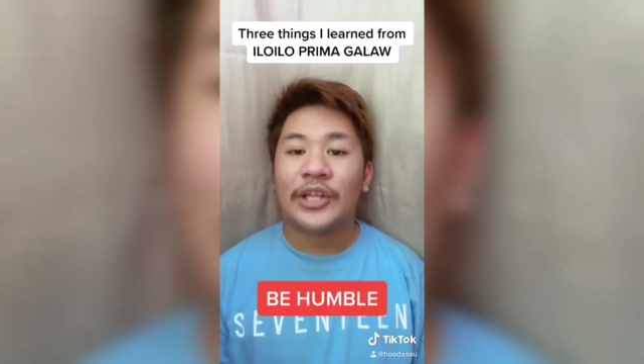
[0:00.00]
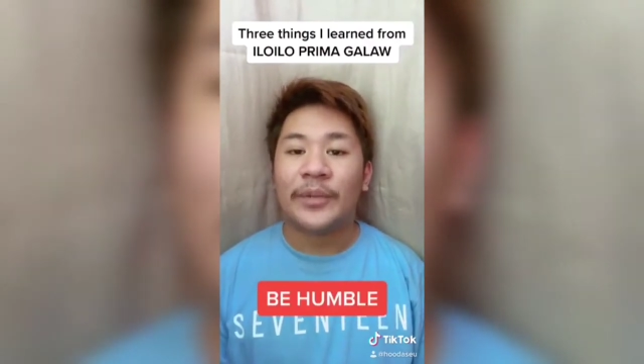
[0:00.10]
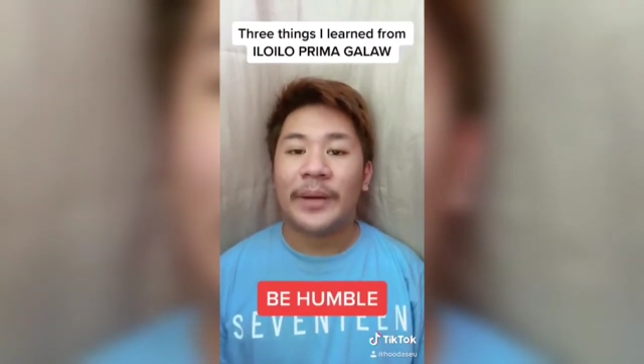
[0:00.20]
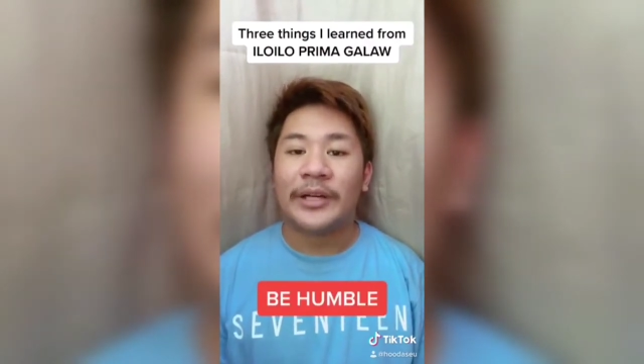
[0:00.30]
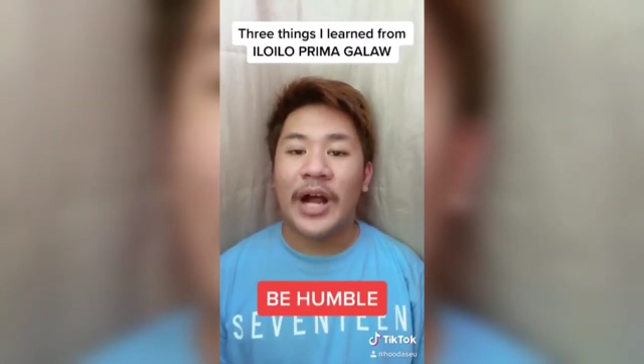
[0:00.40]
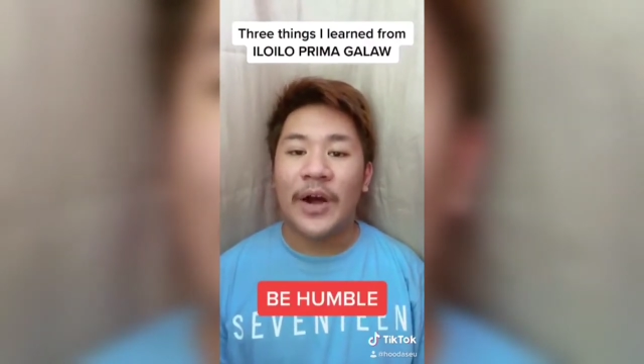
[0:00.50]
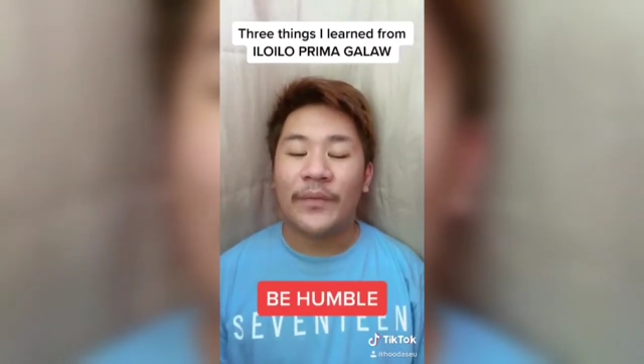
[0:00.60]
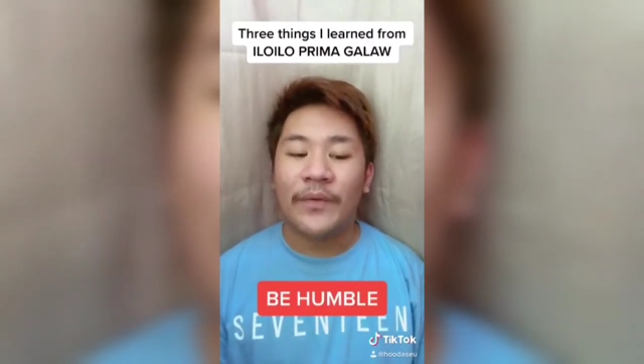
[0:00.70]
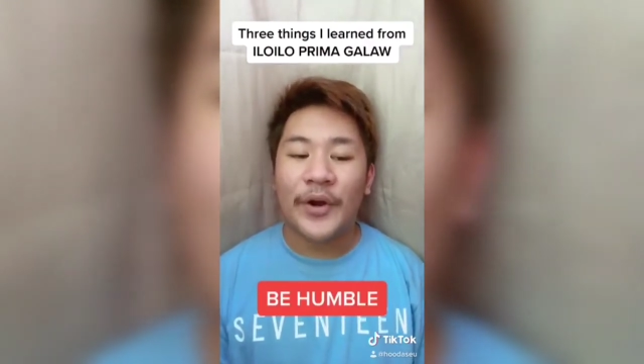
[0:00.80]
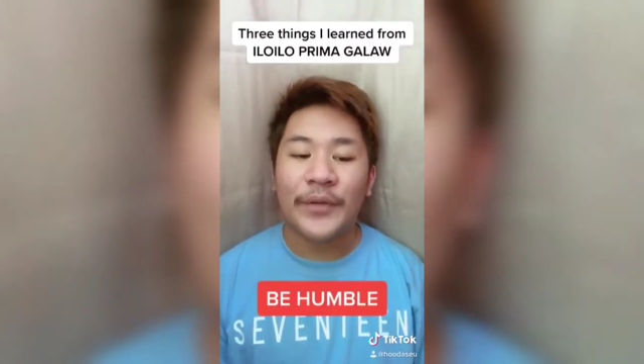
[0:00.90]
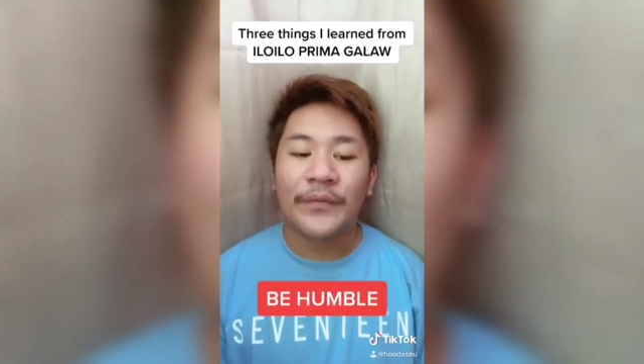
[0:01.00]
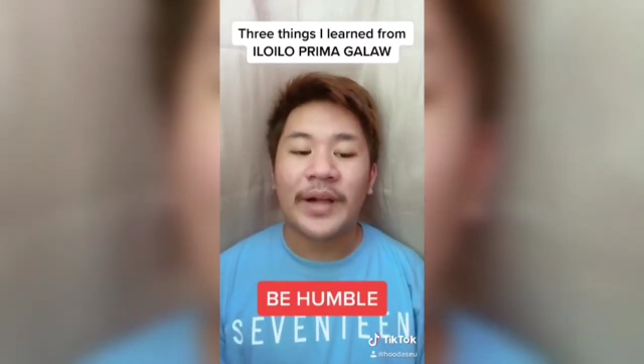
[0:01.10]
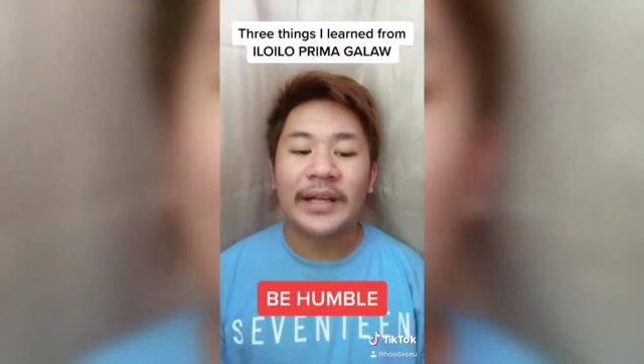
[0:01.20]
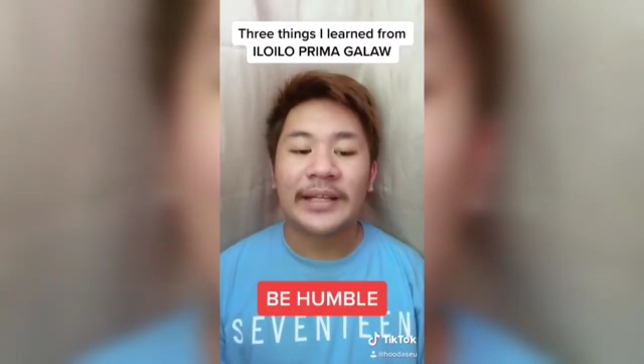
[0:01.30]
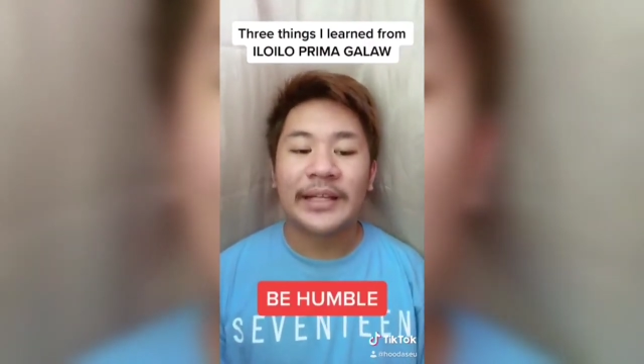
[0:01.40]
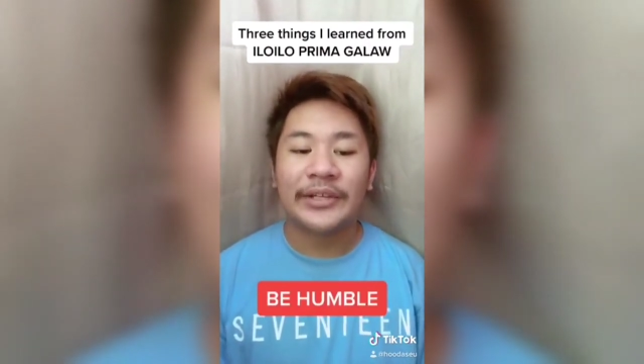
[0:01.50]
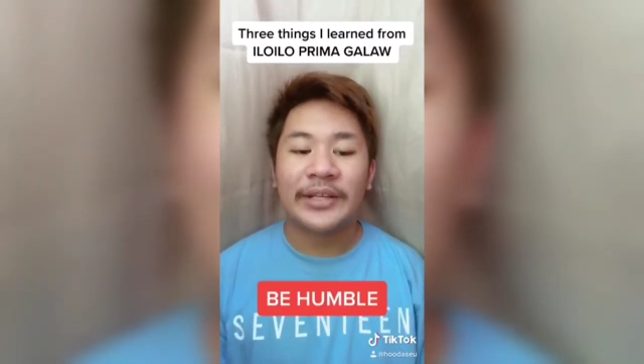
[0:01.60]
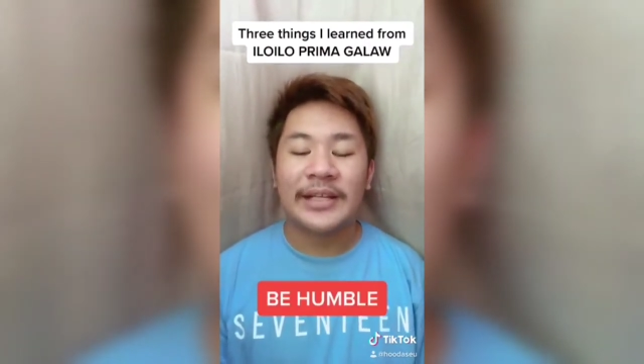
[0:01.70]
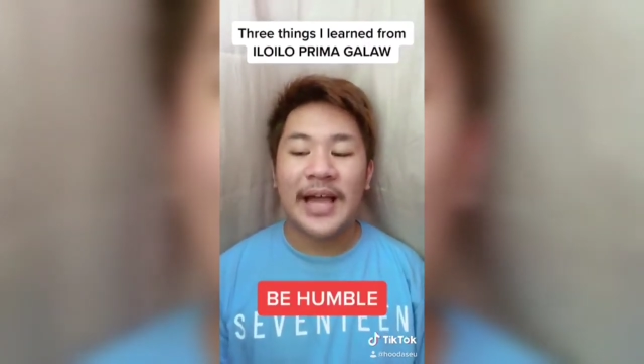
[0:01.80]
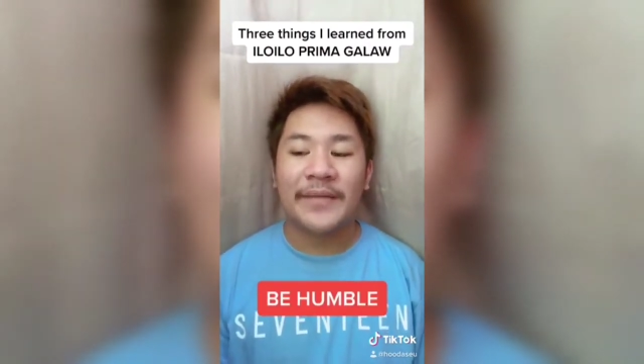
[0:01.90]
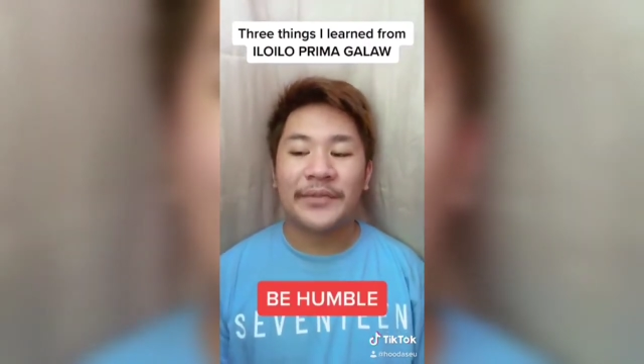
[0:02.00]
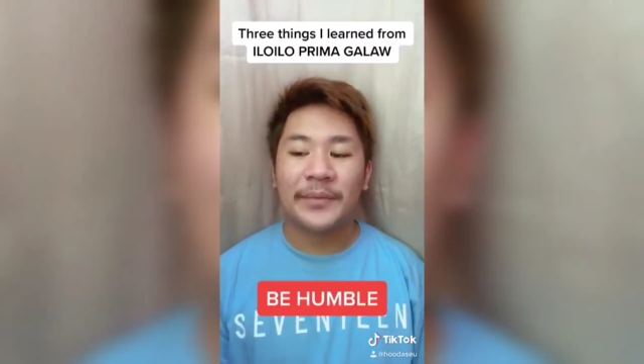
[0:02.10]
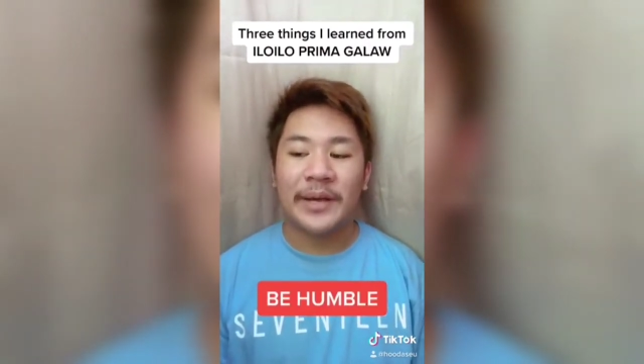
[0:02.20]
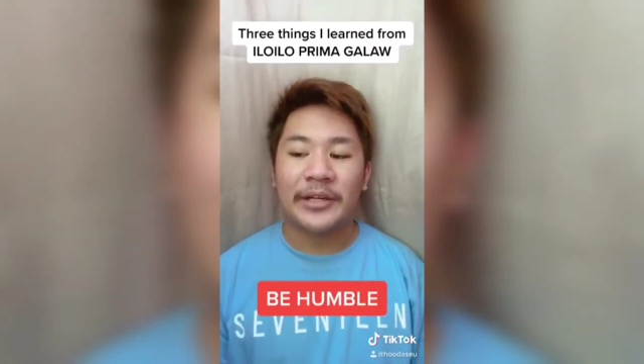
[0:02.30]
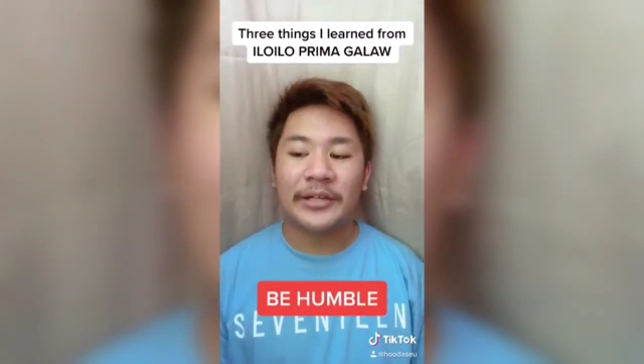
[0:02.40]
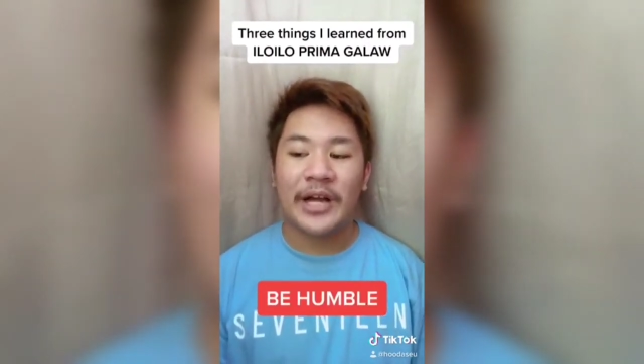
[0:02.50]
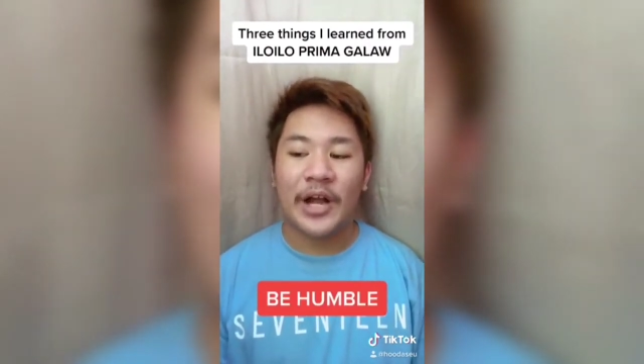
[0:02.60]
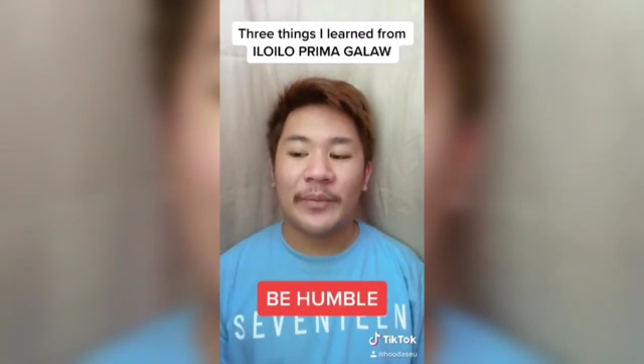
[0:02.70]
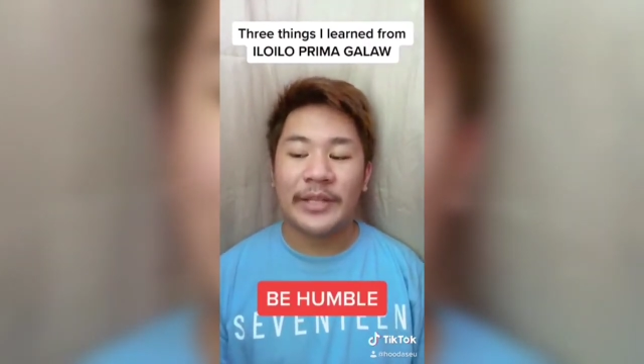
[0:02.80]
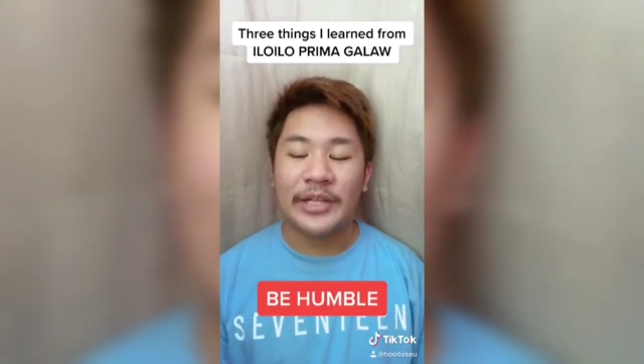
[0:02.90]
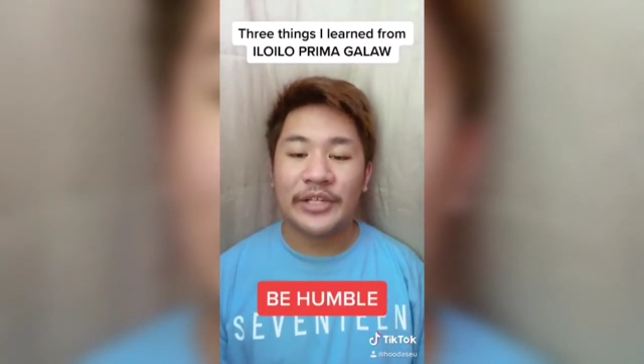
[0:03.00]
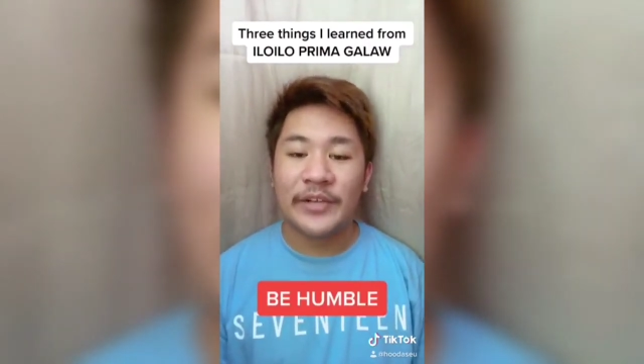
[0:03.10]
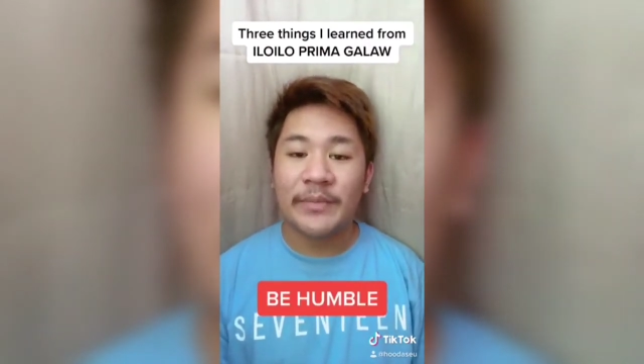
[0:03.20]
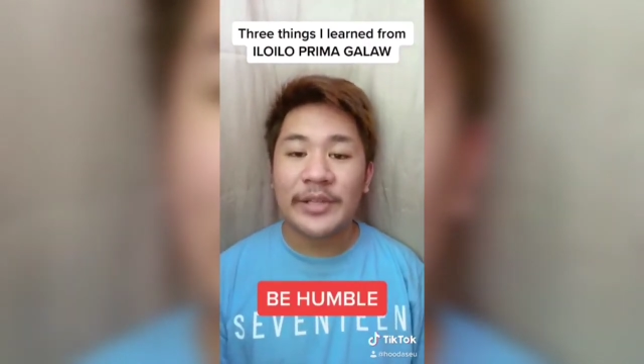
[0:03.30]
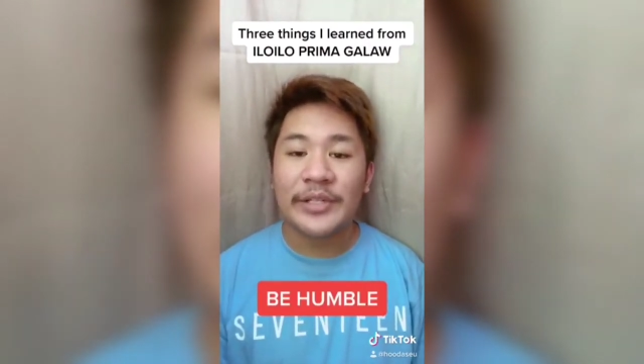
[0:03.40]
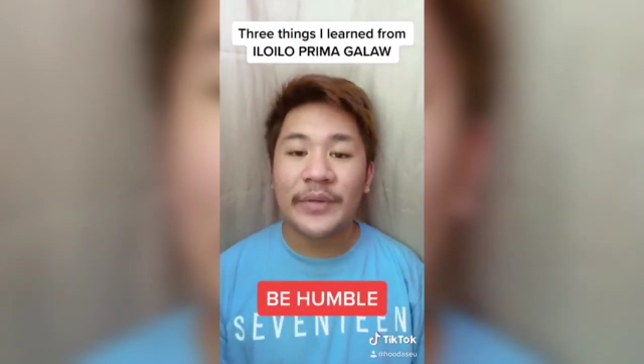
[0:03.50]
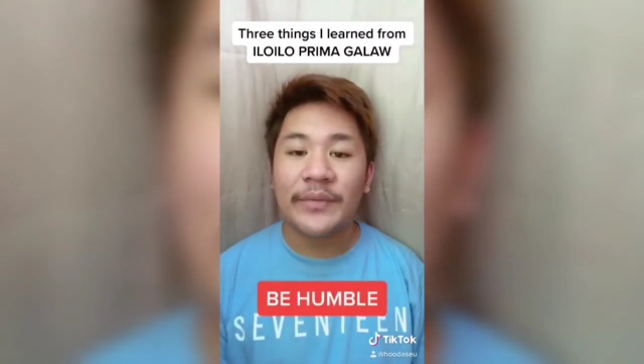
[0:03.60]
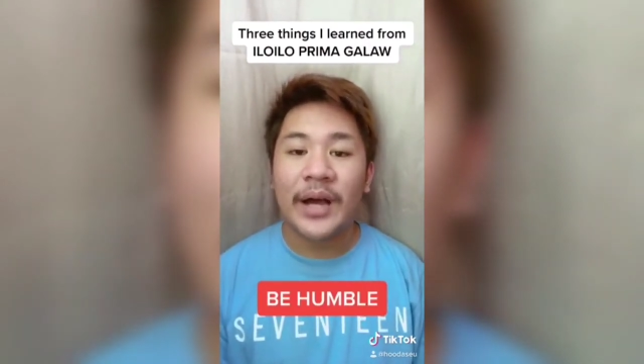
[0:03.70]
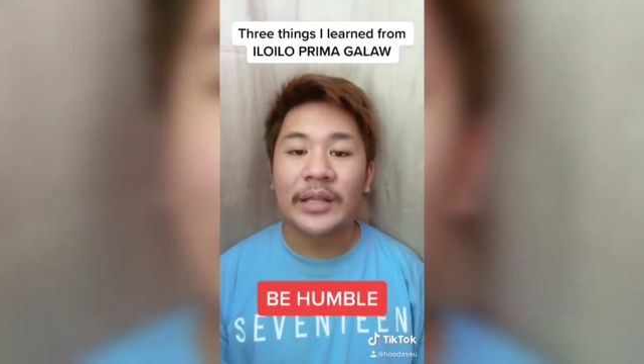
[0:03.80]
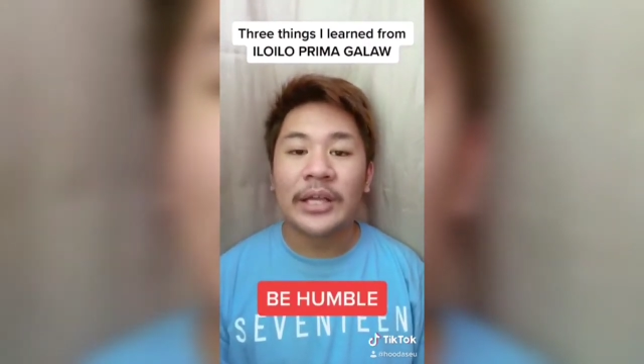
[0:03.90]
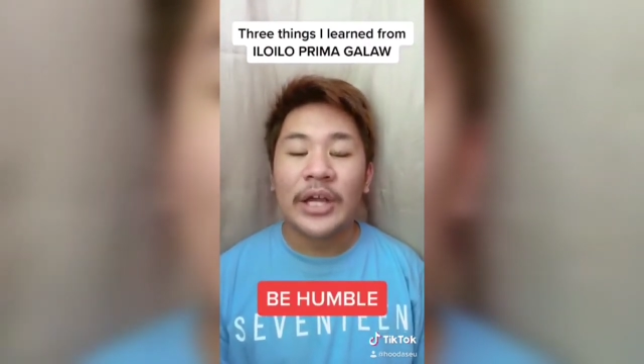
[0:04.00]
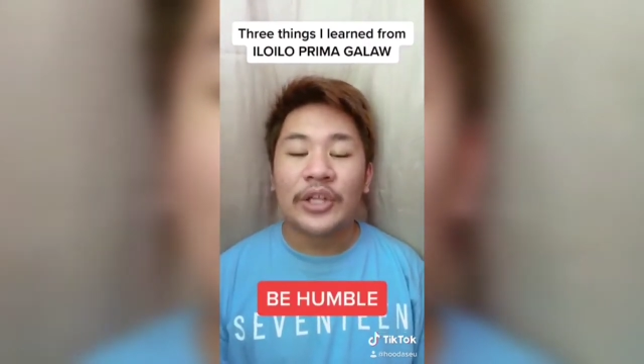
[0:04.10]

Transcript: No matter how far you've gotten in your life, no matter how many achievements you've got,